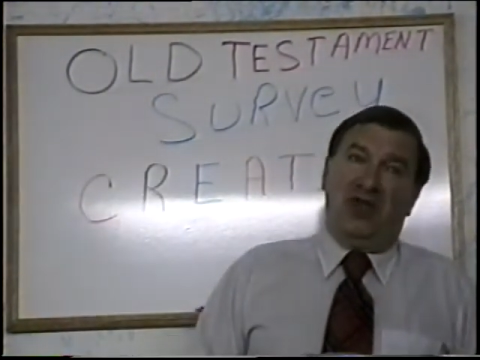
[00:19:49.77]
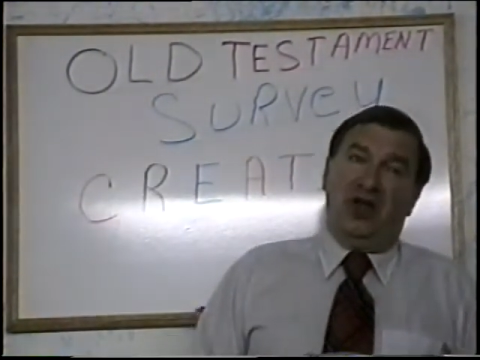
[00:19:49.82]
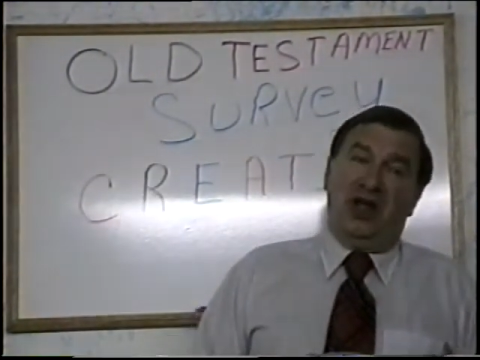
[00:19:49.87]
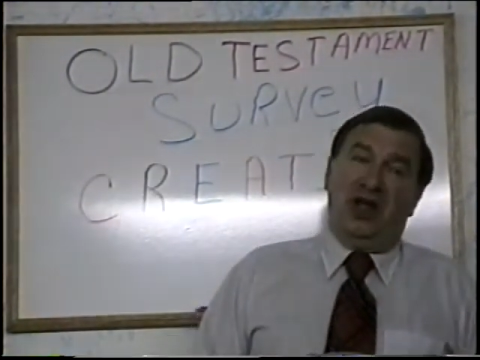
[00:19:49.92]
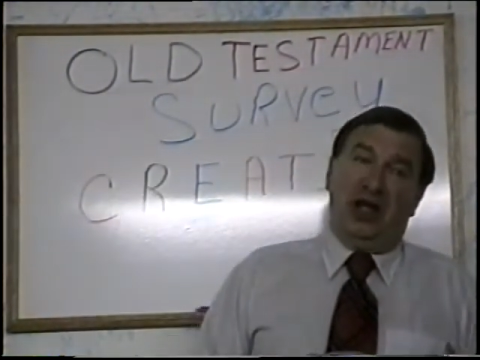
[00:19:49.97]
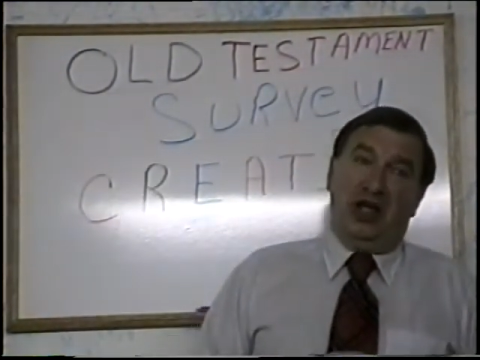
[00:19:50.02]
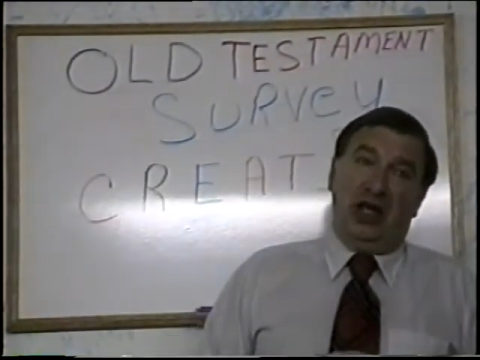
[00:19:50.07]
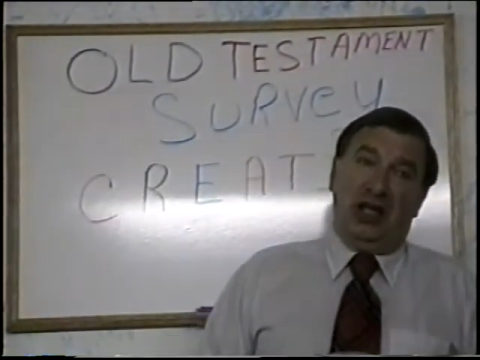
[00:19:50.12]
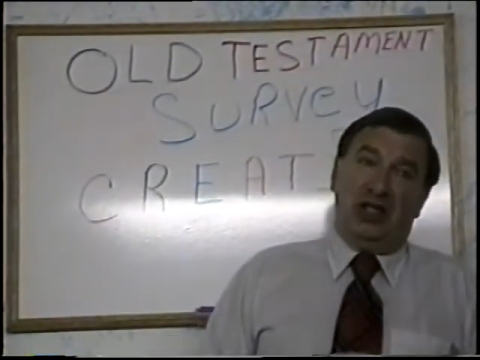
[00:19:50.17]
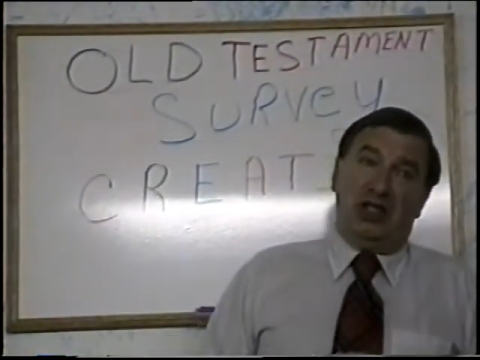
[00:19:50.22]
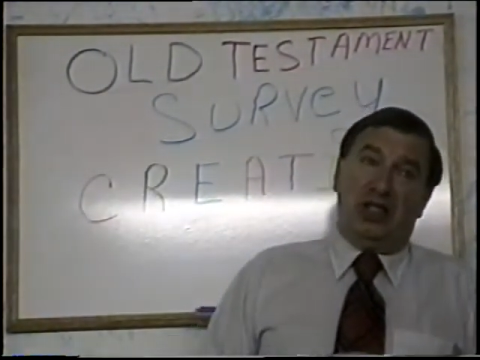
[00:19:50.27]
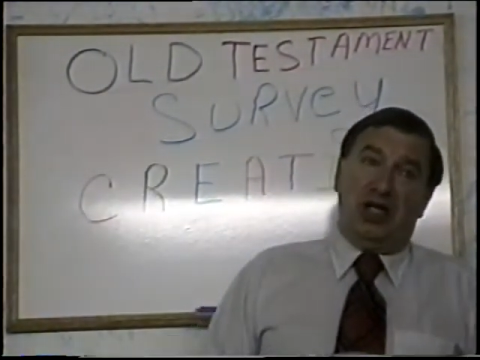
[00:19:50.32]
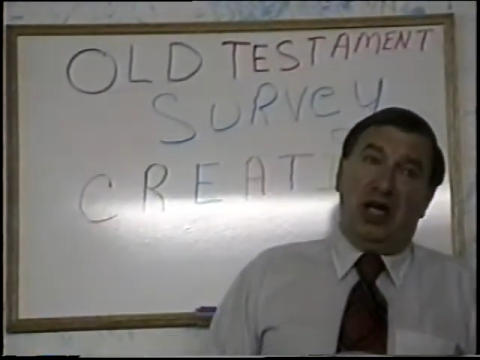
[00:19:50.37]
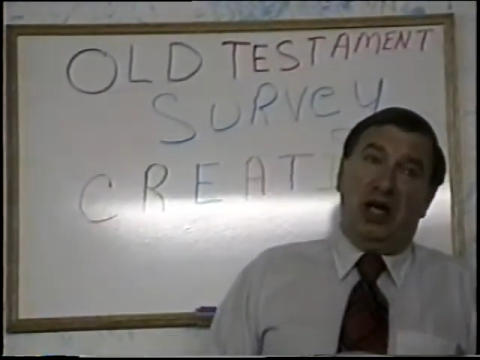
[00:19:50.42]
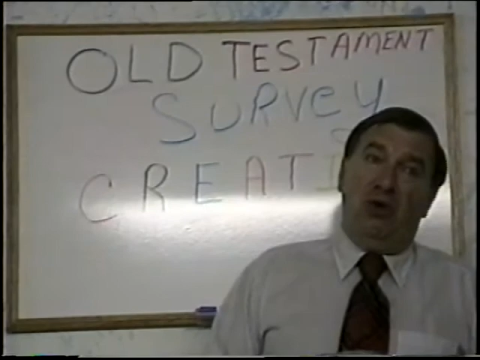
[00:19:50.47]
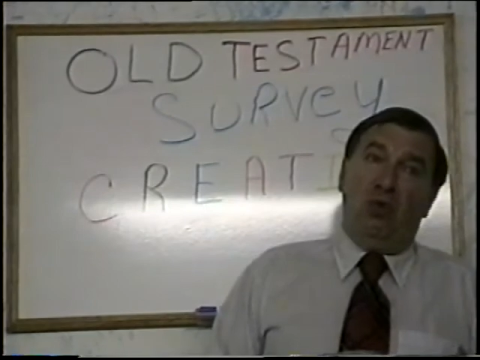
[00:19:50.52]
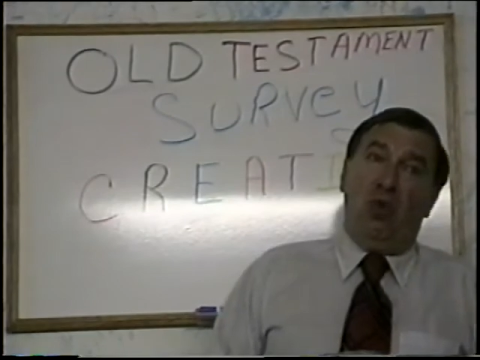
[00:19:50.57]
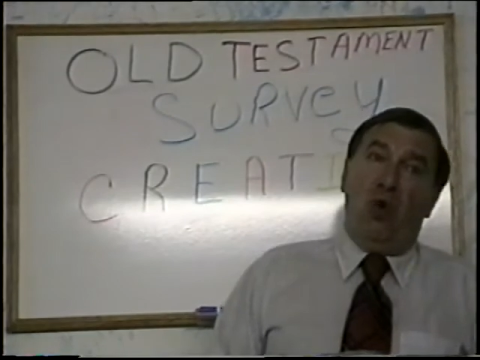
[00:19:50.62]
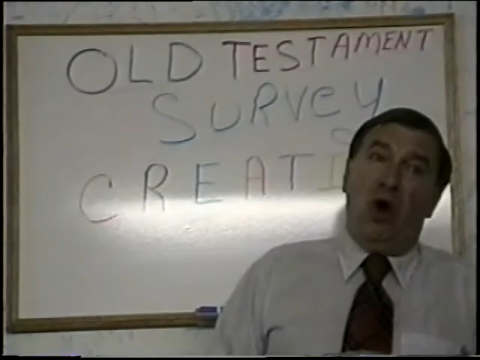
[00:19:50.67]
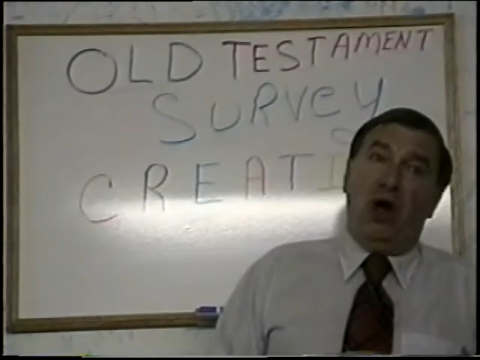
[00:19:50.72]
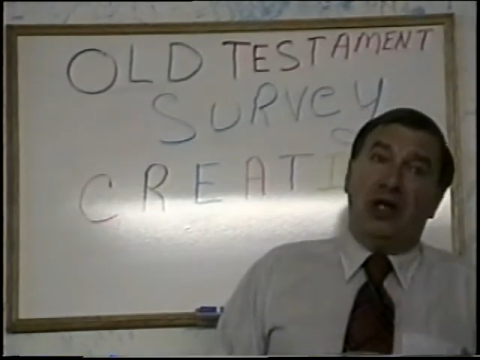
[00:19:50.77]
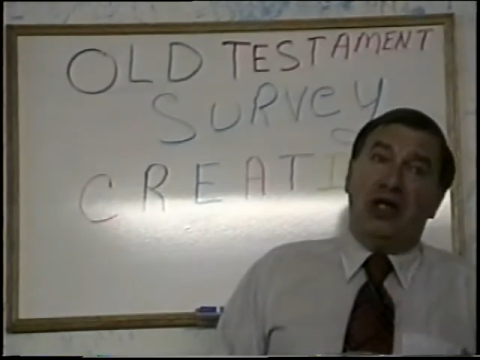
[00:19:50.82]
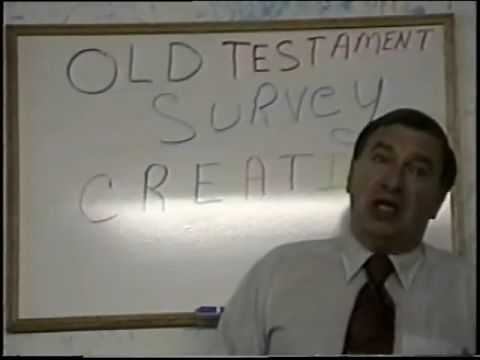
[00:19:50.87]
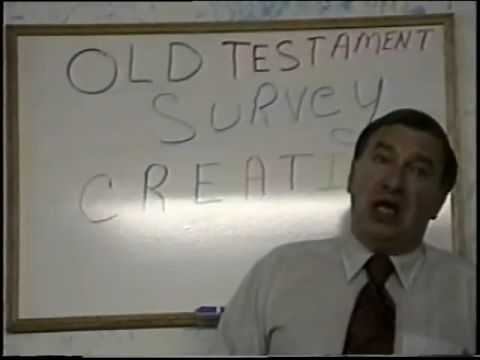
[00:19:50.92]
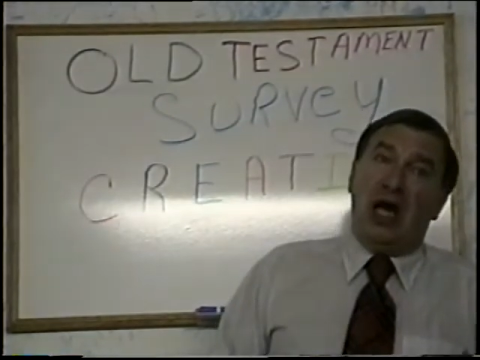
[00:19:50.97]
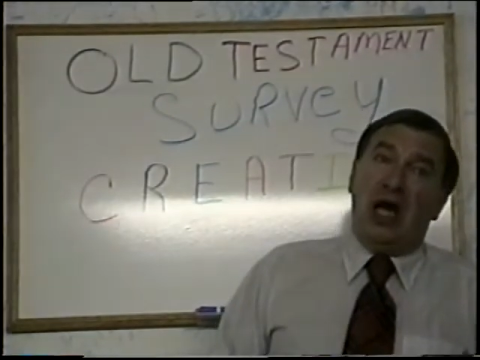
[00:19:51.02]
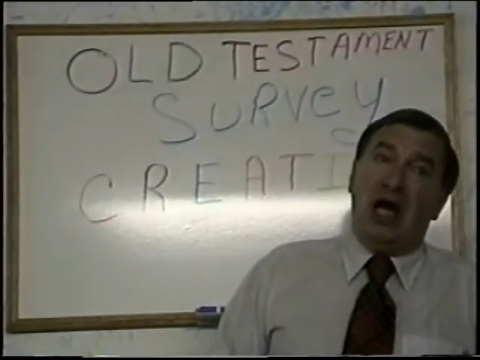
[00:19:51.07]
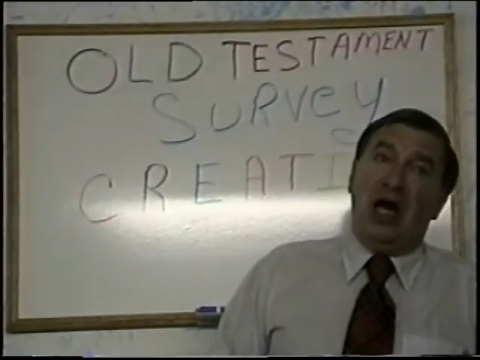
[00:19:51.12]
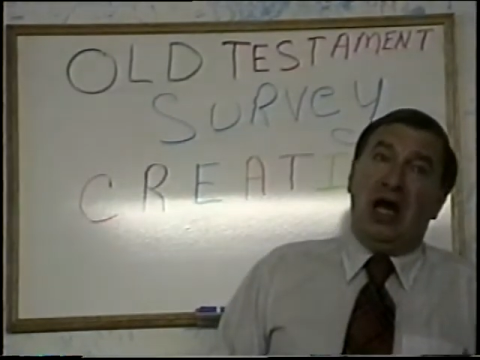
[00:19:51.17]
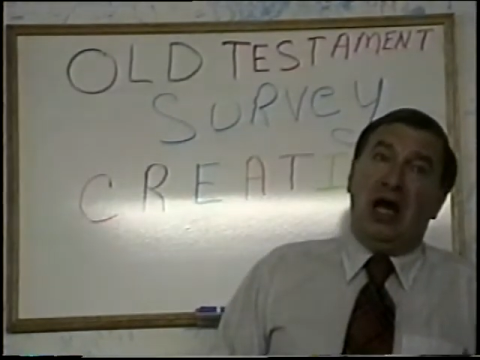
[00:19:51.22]
things at
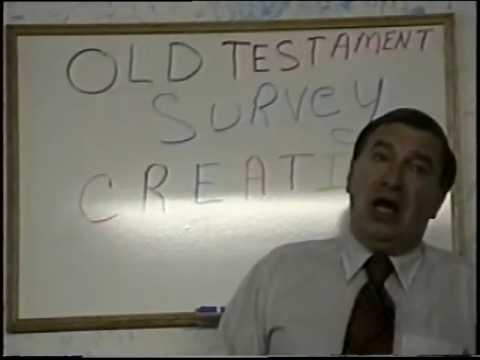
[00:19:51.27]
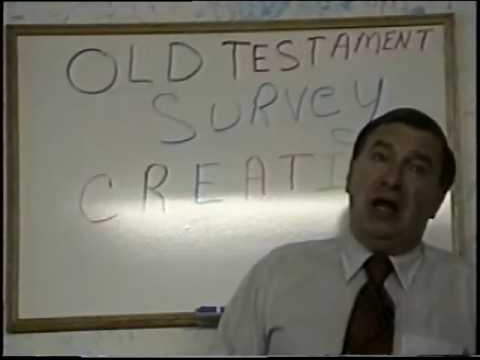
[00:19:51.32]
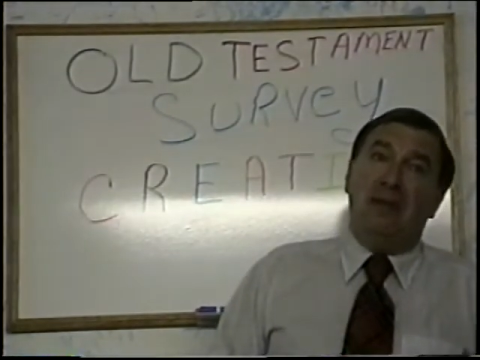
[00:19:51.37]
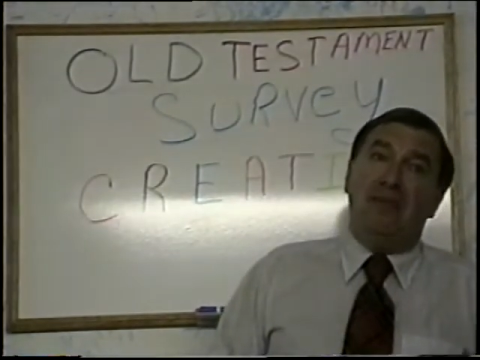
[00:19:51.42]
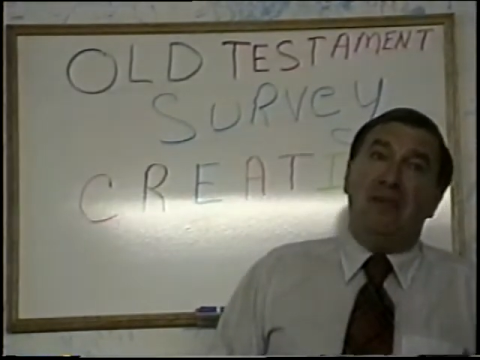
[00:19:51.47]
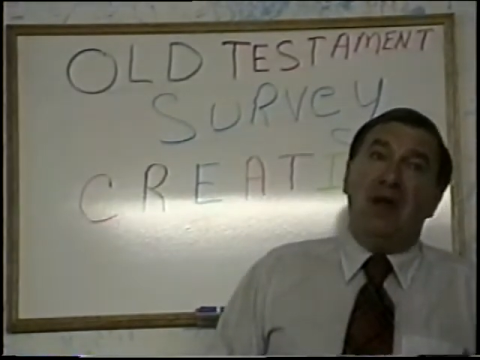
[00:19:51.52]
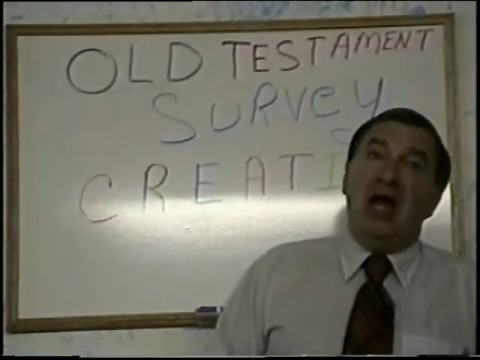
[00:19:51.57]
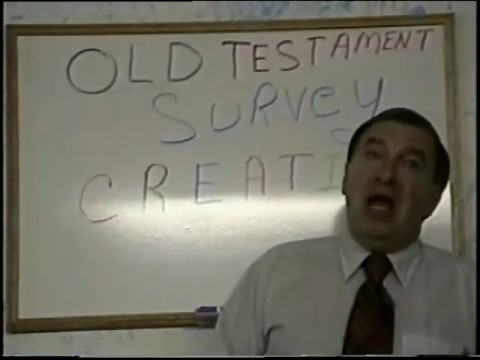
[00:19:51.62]
one time.